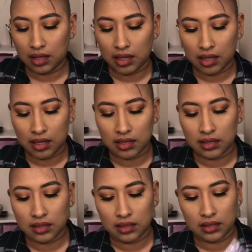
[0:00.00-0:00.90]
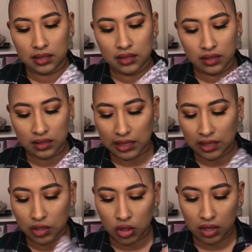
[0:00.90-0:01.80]
and this looks like
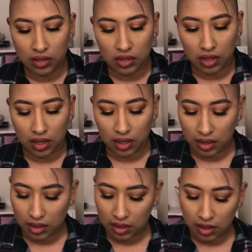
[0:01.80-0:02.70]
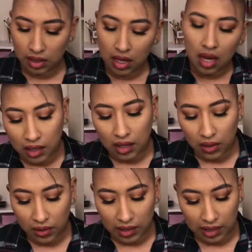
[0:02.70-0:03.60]
a charger.
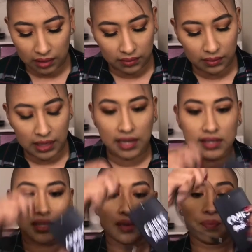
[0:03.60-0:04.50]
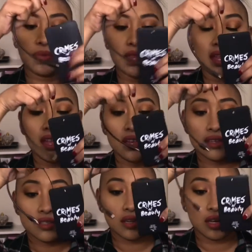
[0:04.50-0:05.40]
Oh, okay, I see.
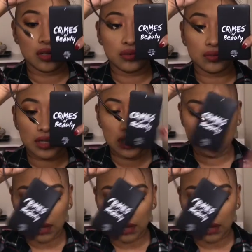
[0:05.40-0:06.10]
So here